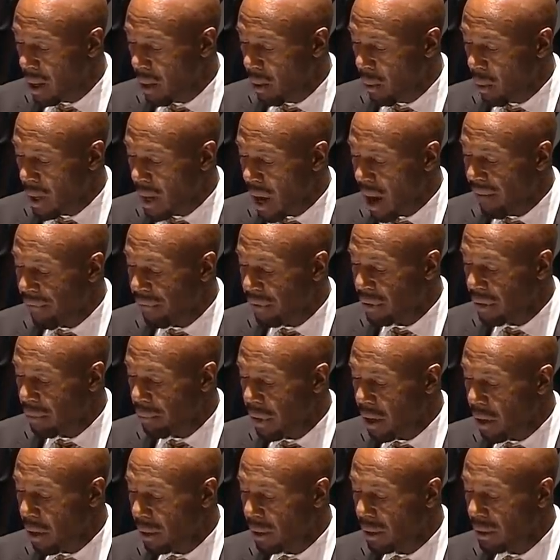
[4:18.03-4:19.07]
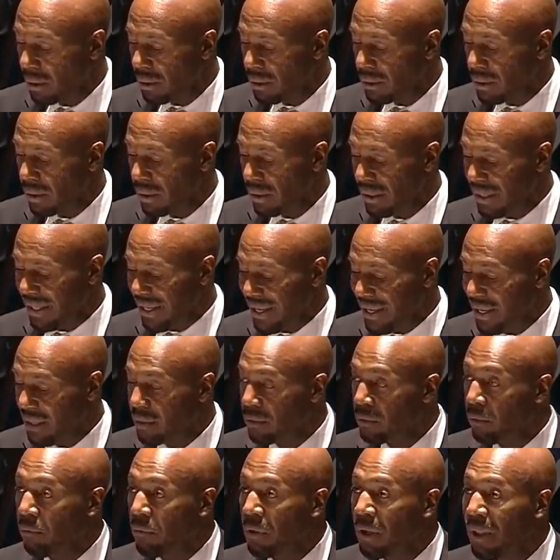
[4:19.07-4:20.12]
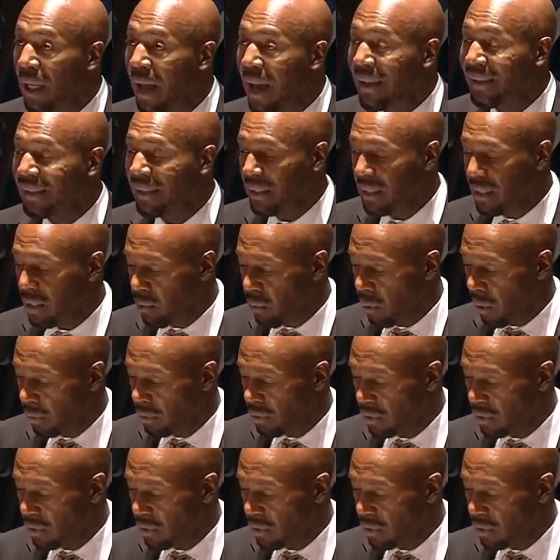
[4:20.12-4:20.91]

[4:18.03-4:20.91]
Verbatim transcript: What African Americans need to realize equal